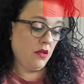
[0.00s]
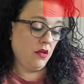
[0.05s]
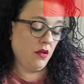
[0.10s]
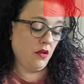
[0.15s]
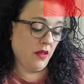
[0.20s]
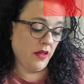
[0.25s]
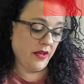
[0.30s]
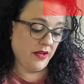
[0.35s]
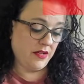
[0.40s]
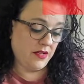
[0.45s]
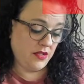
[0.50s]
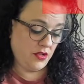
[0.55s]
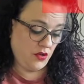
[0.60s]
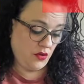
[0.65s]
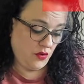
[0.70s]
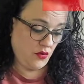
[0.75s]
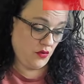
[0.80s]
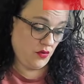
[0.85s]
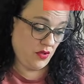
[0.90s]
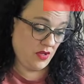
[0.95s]
You like
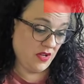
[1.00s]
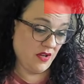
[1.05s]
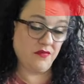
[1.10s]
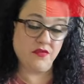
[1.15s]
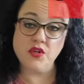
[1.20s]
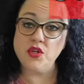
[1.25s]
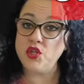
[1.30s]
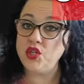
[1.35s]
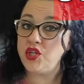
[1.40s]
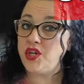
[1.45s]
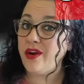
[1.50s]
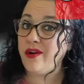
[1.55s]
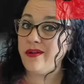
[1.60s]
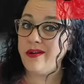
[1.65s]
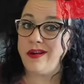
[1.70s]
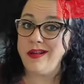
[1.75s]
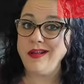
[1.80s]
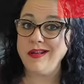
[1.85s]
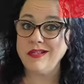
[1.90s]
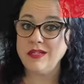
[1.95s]
to give to
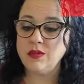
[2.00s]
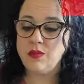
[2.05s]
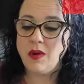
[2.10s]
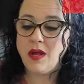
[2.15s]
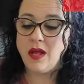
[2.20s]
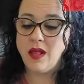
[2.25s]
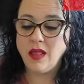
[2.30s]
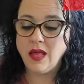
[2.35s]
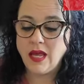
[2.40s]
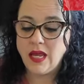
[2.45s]
charity as well,